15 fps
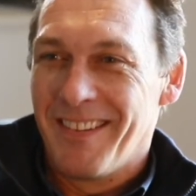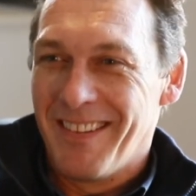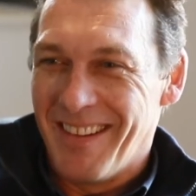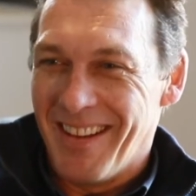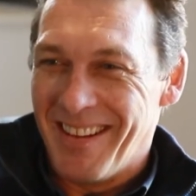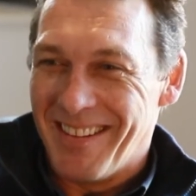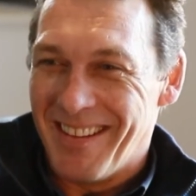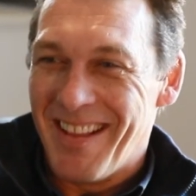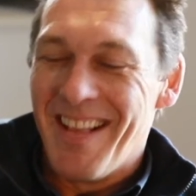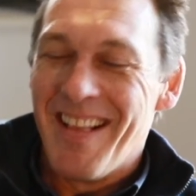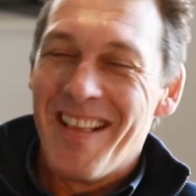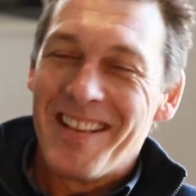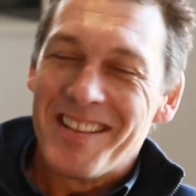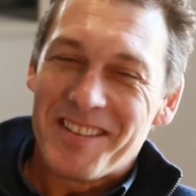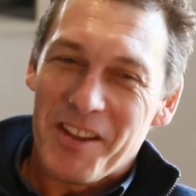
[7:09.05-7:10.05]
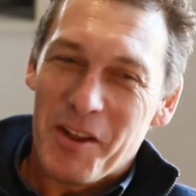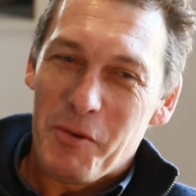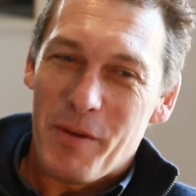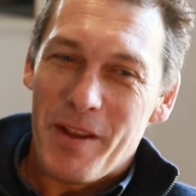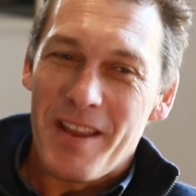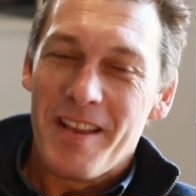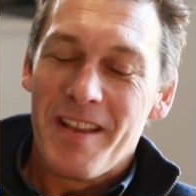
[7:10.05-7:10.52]
And so
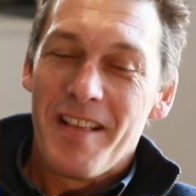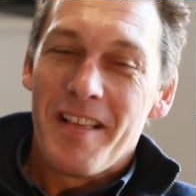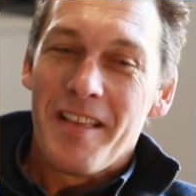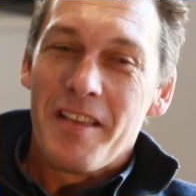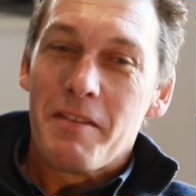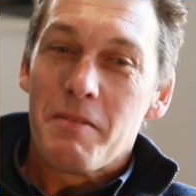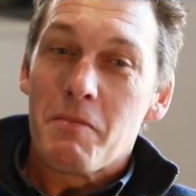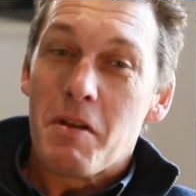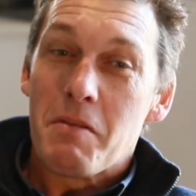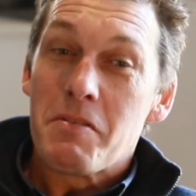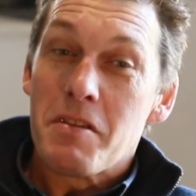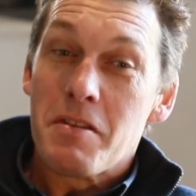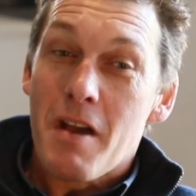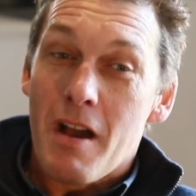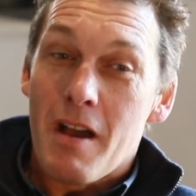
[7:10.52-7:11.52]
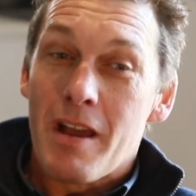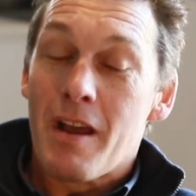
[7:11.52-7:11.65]
we, you know,